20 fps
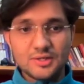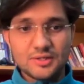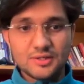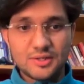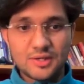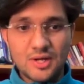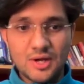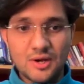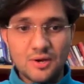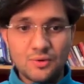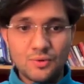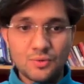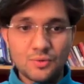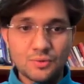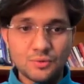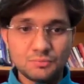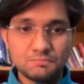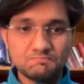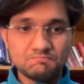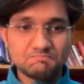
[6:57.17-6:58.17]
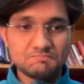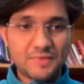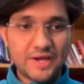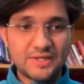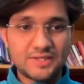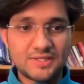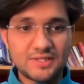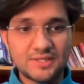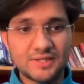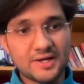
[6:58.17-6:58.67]
Now,
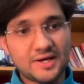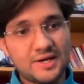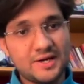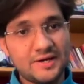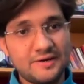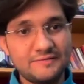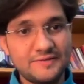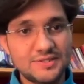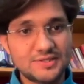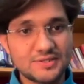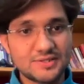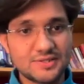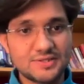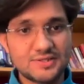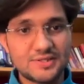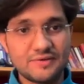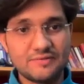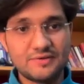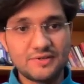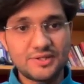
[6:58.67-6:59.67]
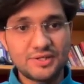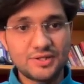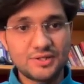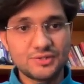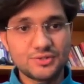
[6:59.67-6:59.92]
I think I have discussed everything.